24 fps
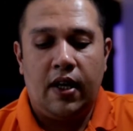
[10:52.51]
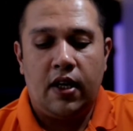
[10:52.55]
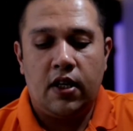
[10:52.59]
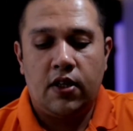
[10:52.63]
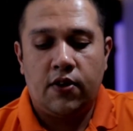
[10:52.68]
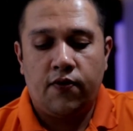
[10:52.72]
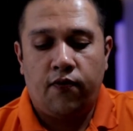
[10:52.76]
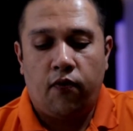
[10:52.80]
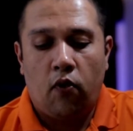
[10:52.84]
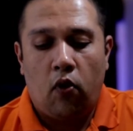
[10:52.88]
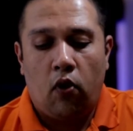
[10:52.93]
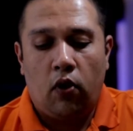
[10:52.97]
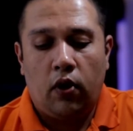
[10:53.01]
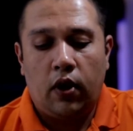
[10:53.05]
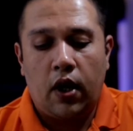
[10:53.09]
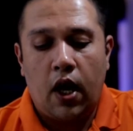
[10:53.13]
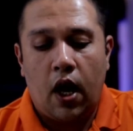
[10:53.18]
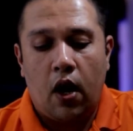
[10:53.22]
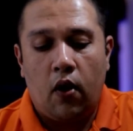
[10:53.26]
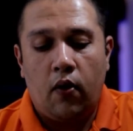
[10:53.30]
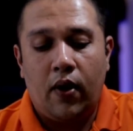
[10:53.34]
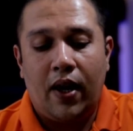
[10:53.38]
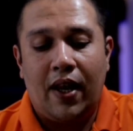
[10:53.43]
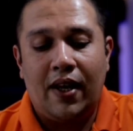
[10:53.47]
it is fall
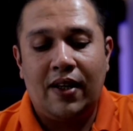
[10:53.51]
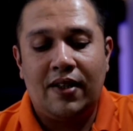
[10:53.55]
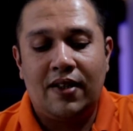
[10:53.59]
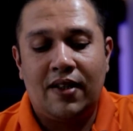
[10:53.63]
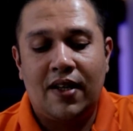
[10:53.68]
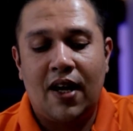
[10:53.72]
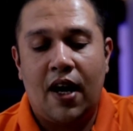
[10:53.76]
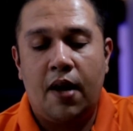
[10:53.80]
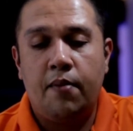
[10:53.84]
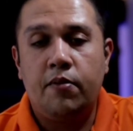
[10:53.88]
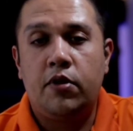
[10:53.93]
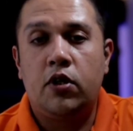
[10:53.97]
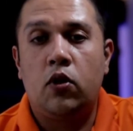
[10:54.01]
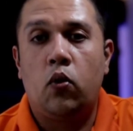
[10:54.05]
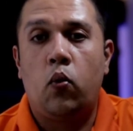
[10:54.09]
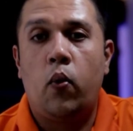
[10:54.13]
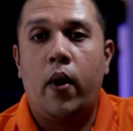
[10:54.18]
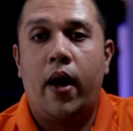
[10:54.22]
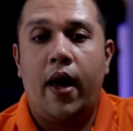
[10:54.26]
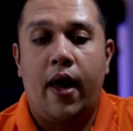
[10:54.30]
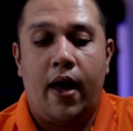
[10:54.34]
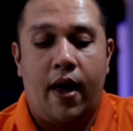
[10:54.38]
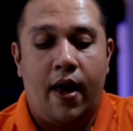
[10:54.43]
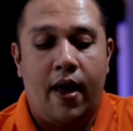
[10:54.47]
now, and it's time to
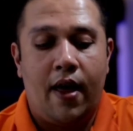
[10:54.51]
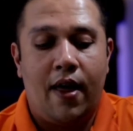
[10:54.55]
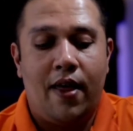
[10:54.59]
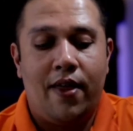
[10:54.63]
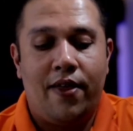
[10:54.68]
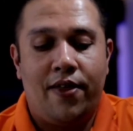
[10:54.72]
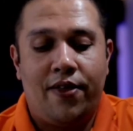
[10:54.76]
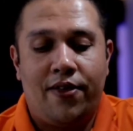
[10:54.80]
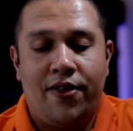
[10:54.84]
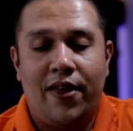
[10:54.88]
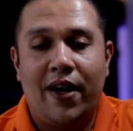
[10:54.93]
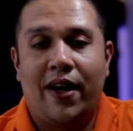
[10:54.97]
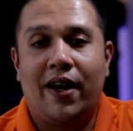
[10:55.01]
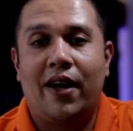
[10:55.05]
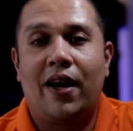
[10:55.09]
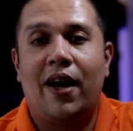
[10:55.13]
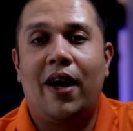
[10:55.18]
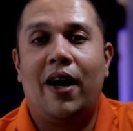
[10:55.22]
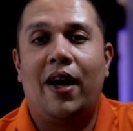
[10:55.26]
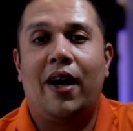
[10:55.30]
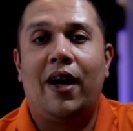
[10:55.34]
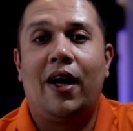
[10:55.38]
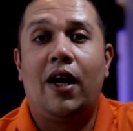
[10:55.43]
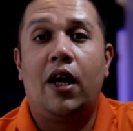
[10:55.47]
wear
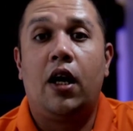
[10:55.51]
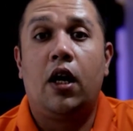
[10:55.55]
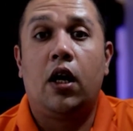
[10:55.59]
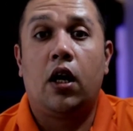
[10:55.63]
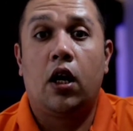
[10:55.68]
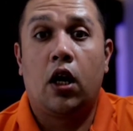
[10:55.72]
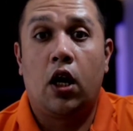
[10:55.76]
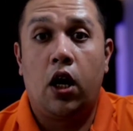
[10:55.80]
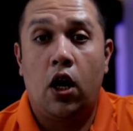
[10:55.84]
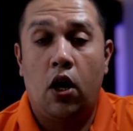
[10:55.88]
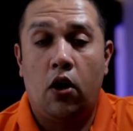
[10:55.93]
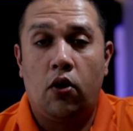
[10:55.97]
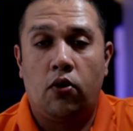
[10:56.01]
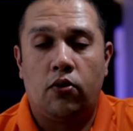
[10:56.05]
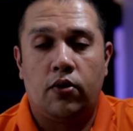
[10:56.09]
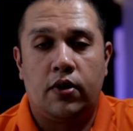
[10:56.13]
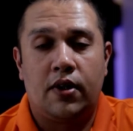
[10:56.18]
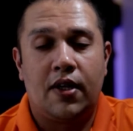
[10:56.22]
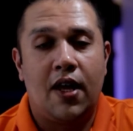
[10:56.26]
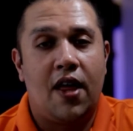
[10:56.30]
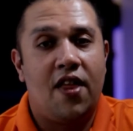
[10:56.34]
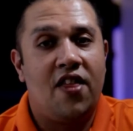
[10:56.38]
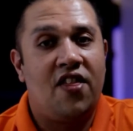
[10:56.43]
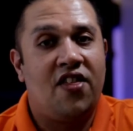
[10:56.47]
thicker
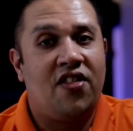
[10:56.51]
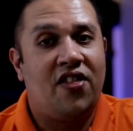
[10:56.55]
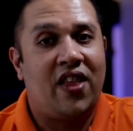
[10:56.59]
clothes.